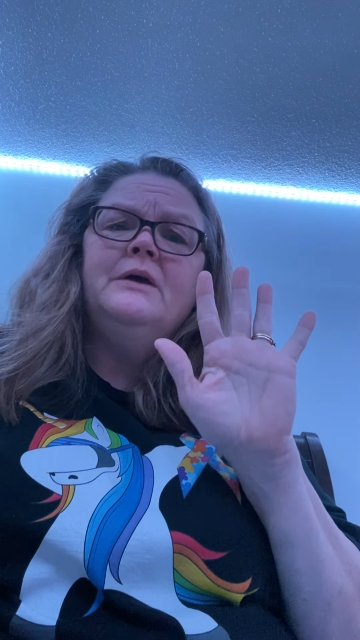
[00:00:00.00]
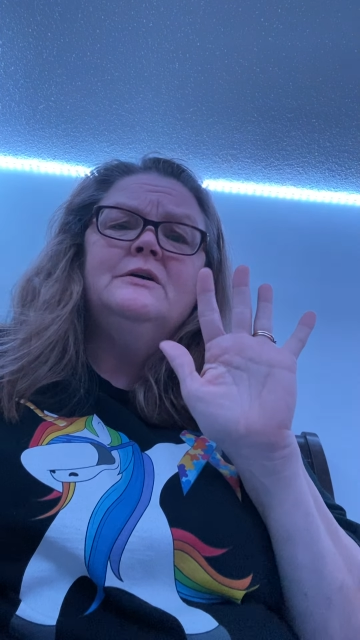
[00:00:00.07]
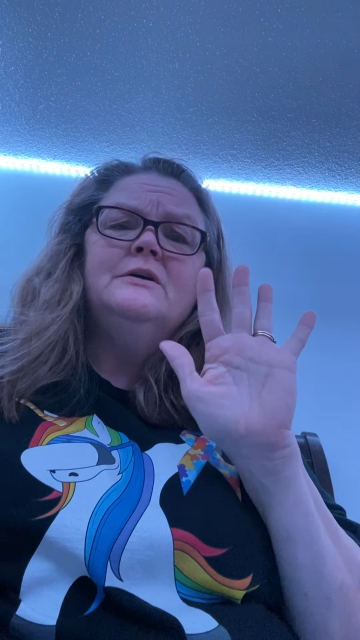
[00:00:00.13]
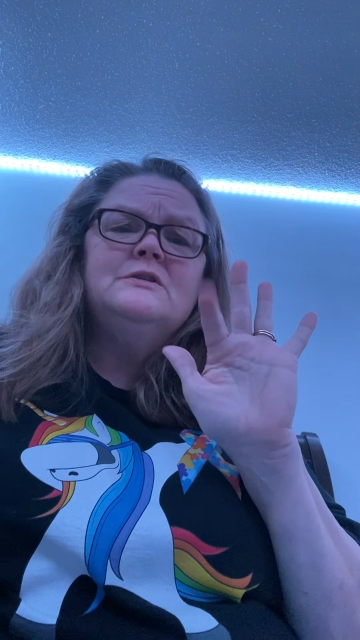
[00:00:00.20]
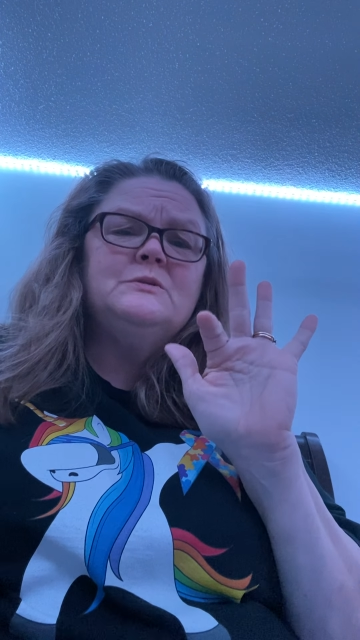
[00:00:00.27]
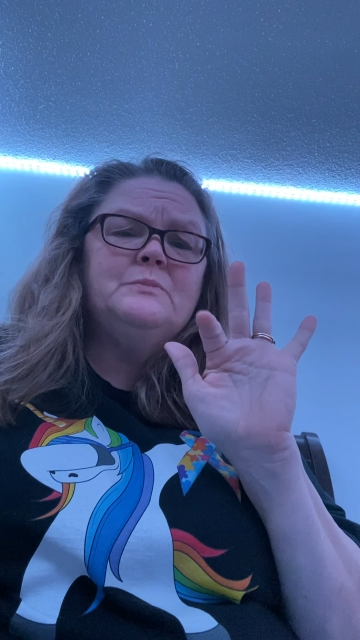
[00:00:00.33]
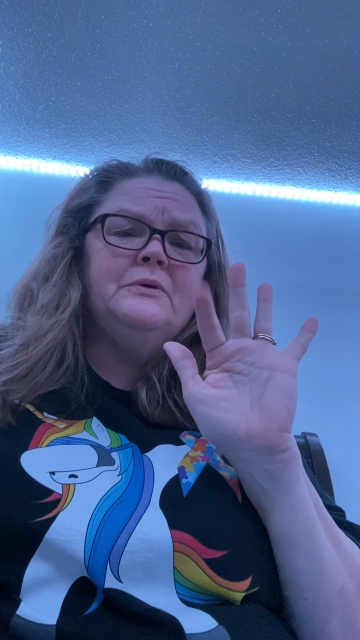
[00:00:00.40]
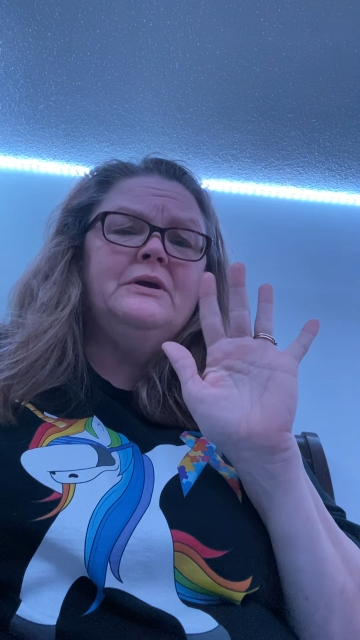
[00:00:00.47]

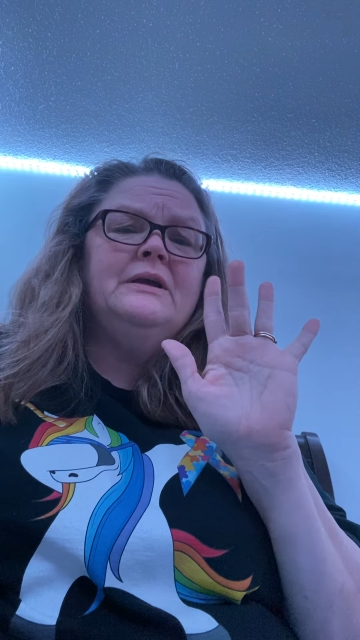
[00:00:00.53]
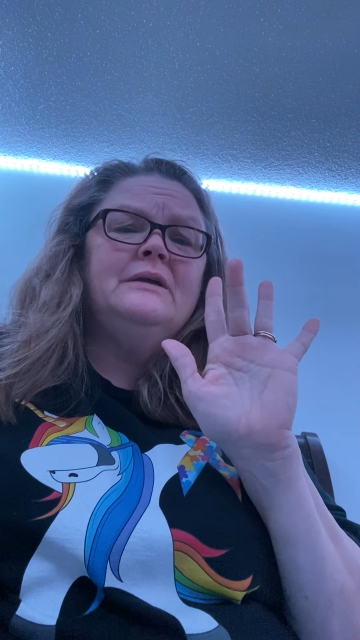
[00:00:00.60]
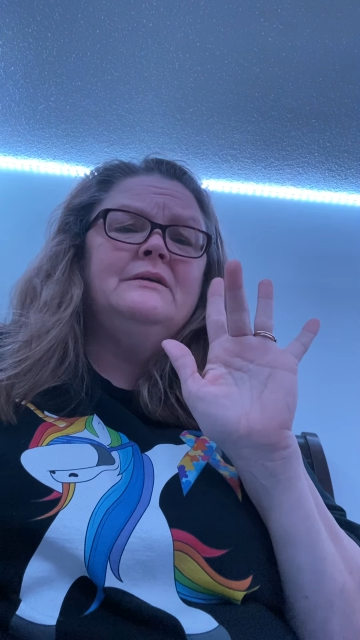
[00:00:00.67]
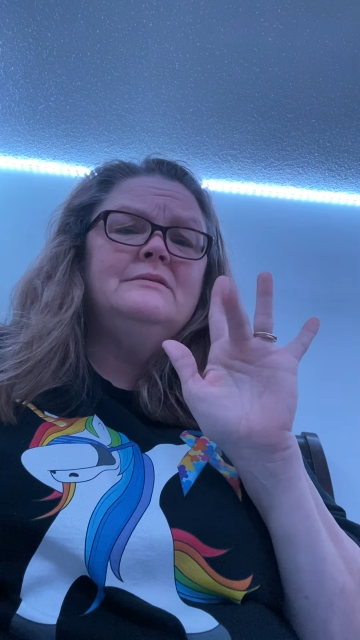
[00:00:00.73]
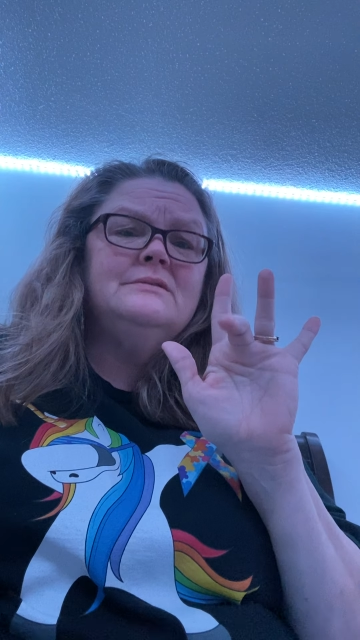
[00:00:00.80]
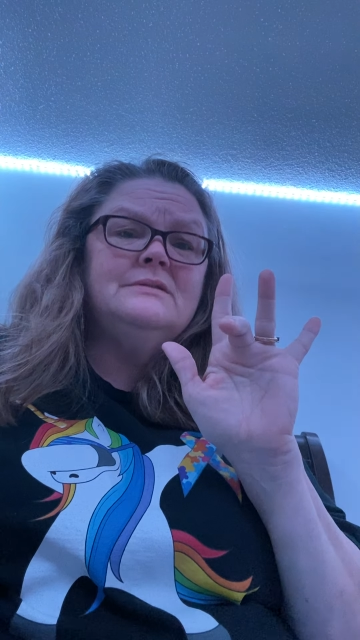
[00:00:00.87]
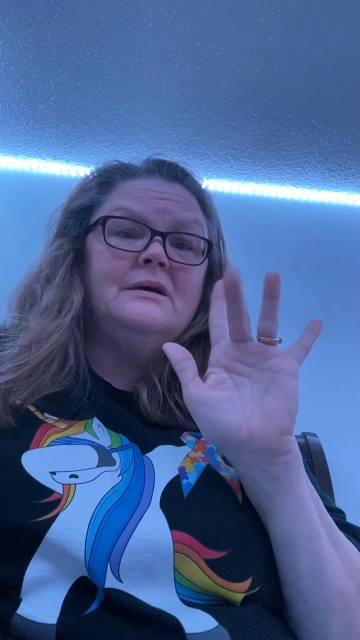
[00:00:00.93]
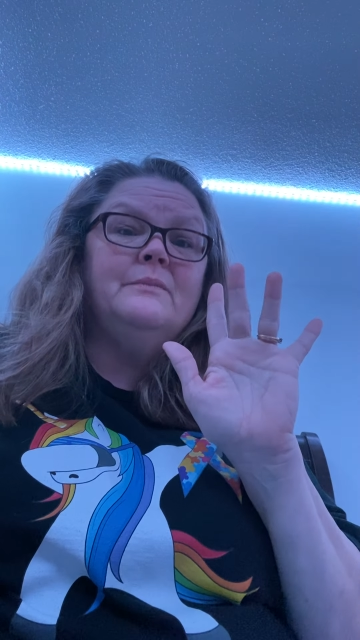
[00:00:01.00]
Spring,
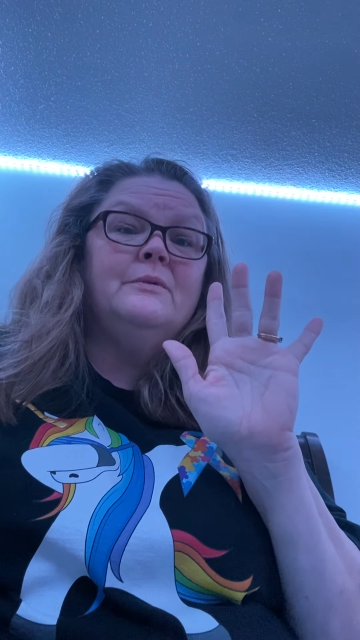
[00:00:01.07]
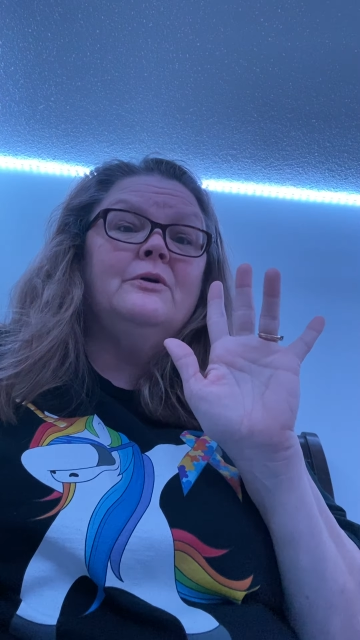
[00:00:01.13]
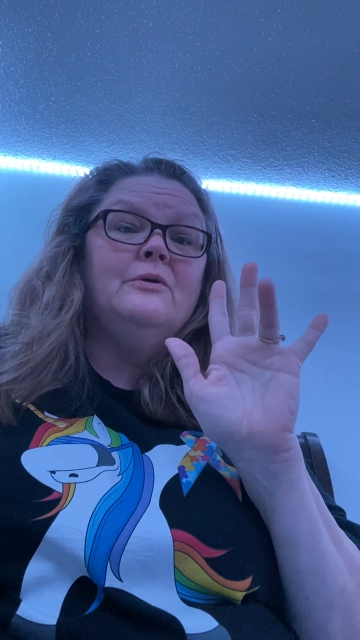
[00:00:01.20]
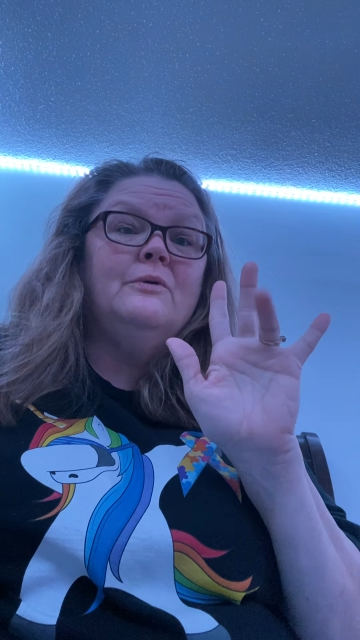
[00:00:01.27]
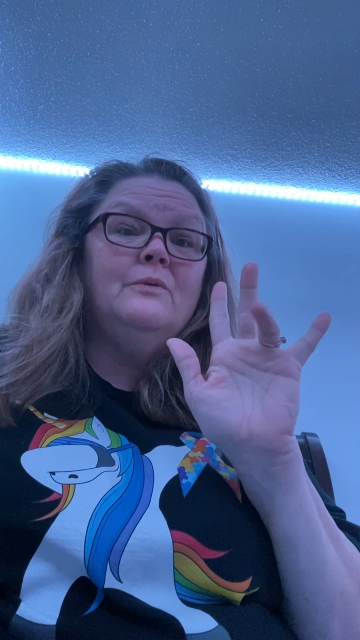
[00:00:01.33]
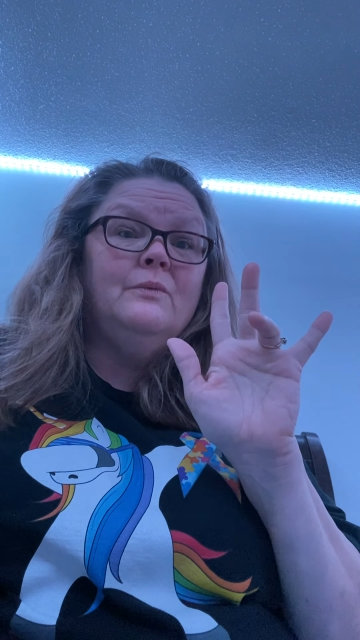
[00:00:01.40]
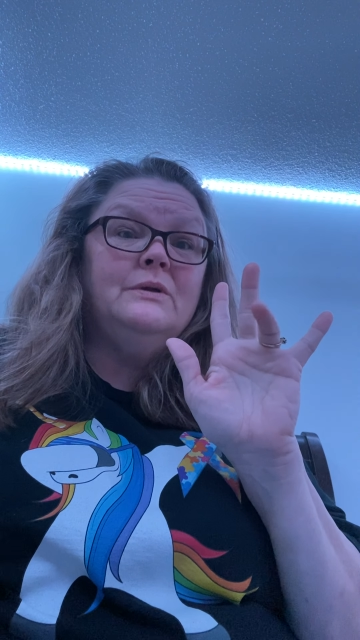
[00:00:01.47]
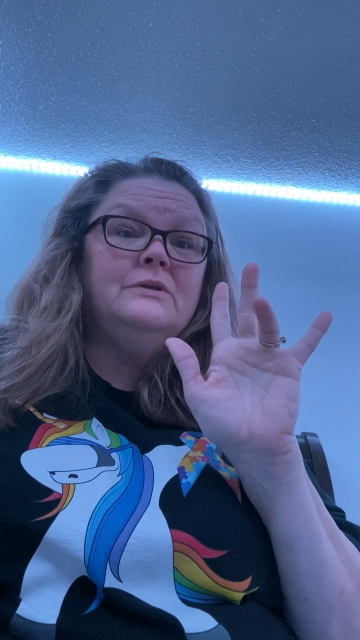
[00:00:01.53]
summer,
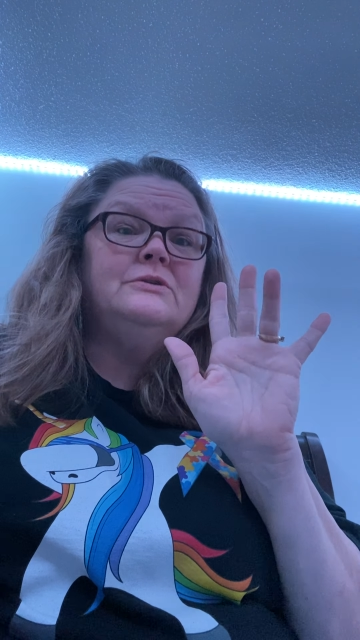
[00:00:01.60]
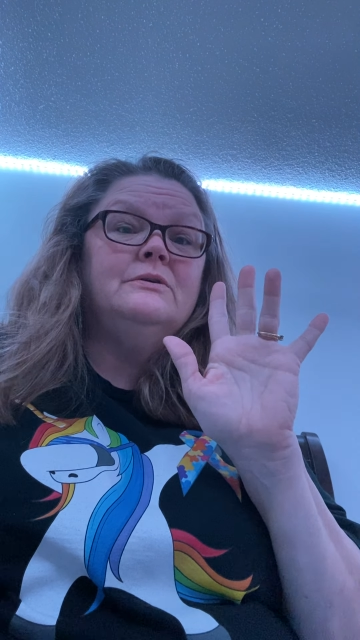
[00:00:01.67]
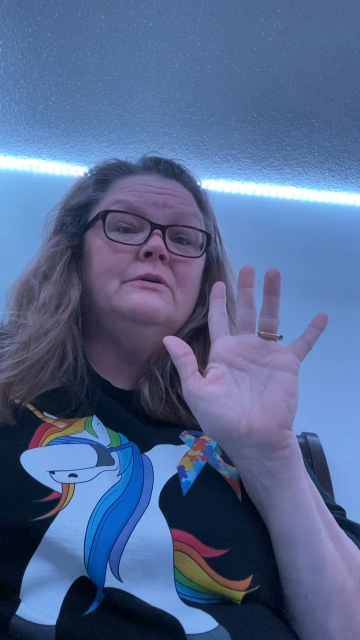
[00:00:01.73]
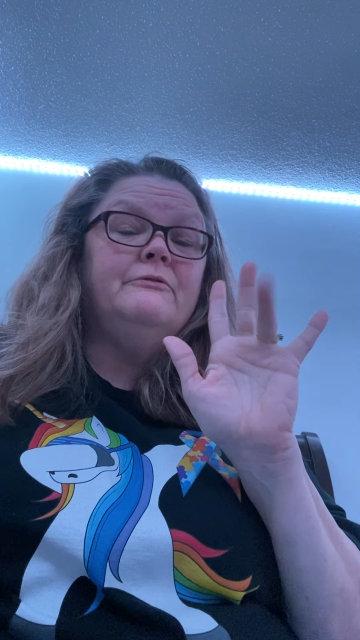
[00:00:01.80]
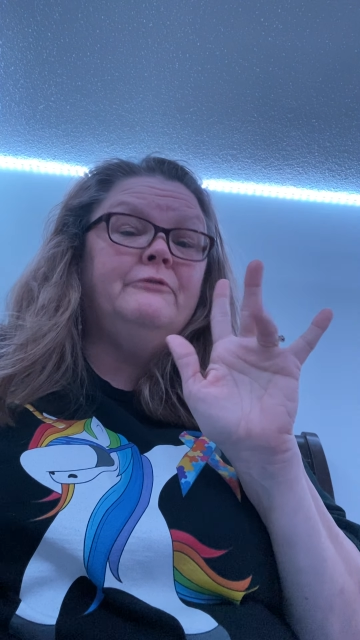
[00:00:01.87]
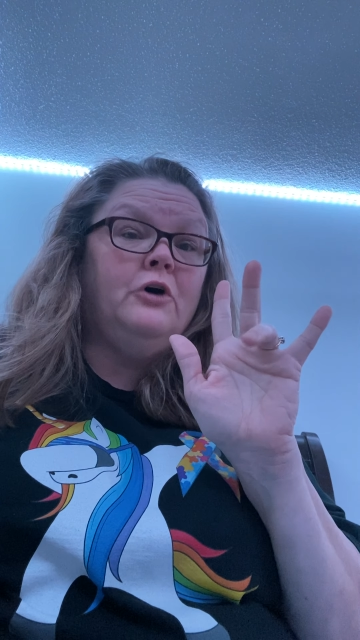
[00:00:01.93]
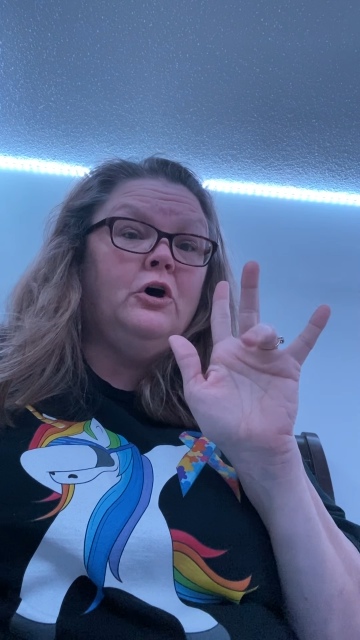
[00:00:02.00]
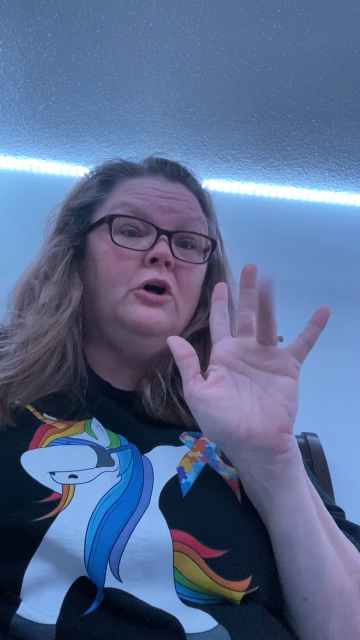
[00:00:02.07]
winter,
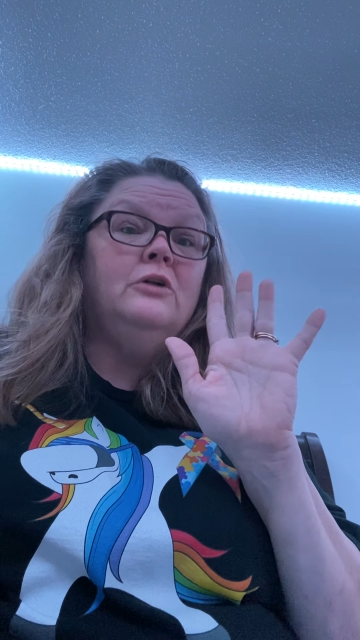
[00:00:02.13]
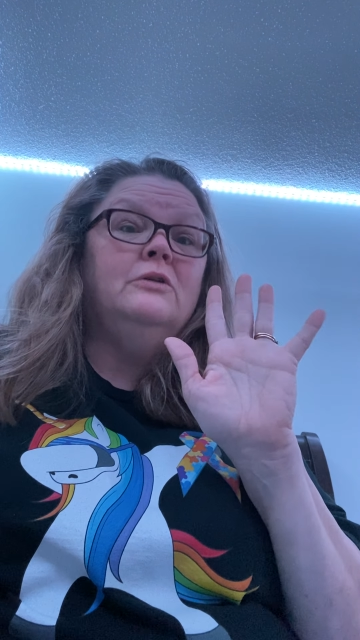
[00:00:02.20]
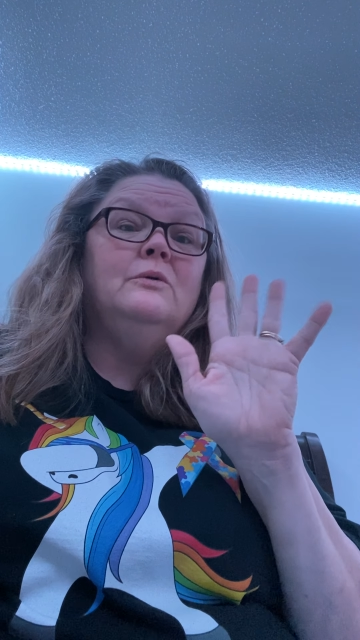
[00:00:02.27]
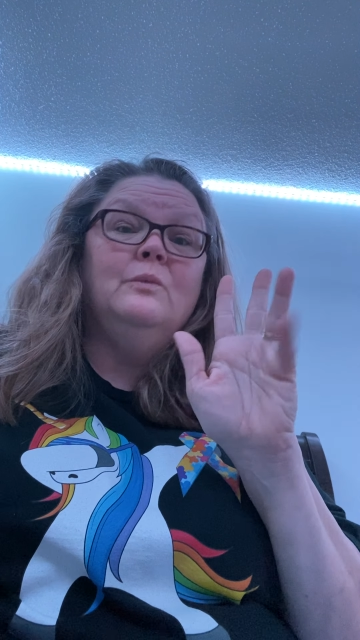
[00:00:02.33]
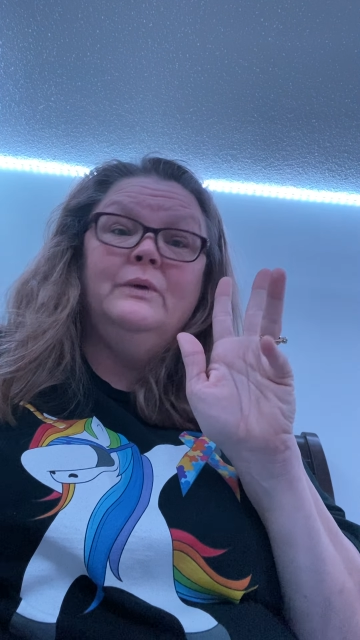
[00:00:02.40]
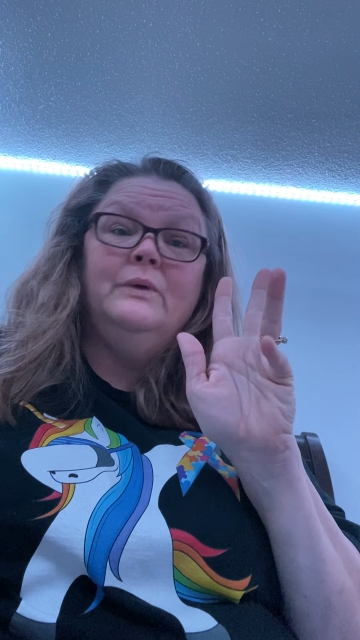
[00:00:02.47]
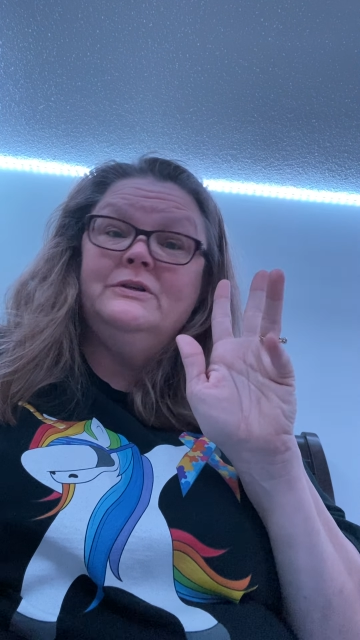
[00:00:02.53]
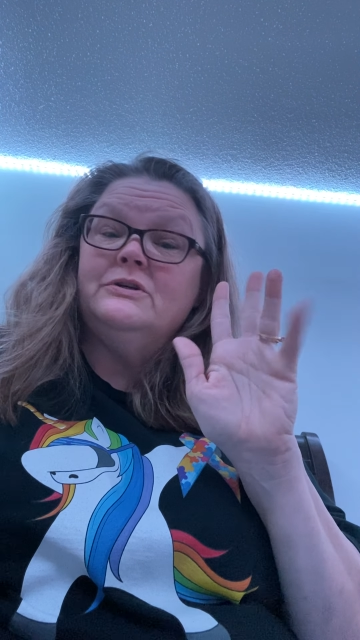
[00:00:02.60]
fall,
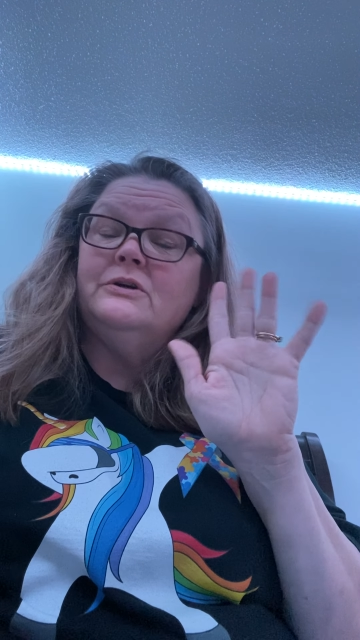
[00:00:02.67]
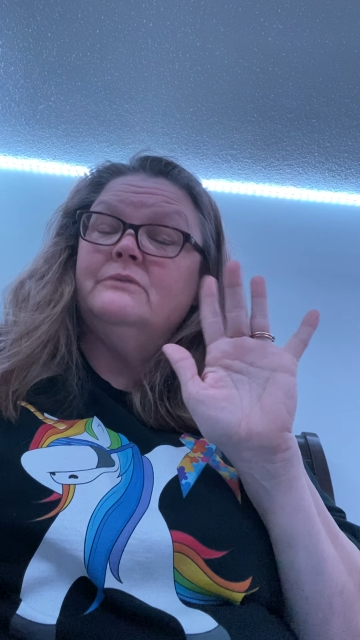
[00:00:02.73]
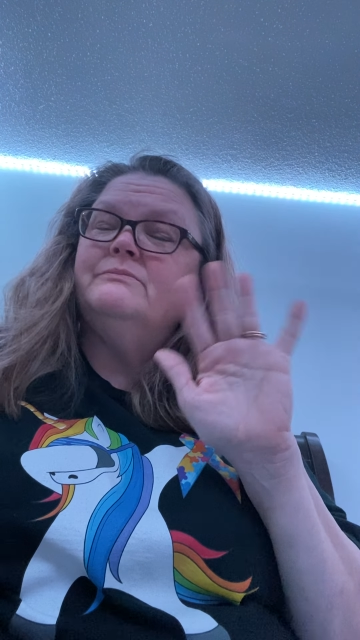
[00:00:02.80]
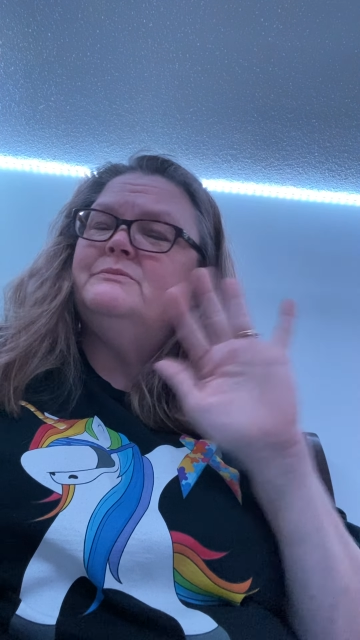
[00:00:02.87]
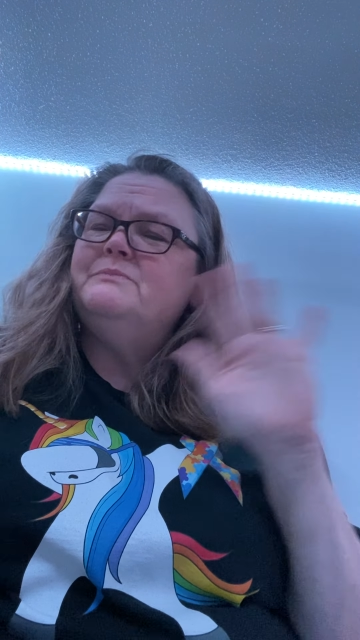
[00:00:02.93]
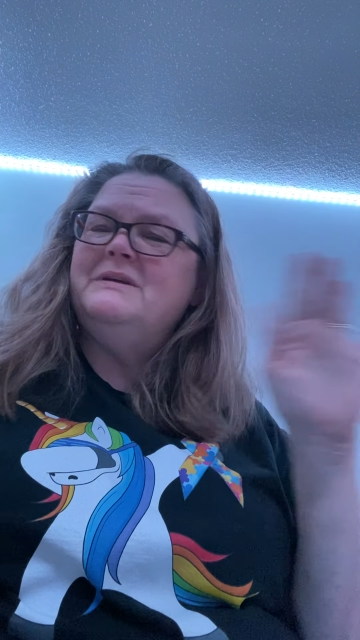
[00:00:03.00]
winter.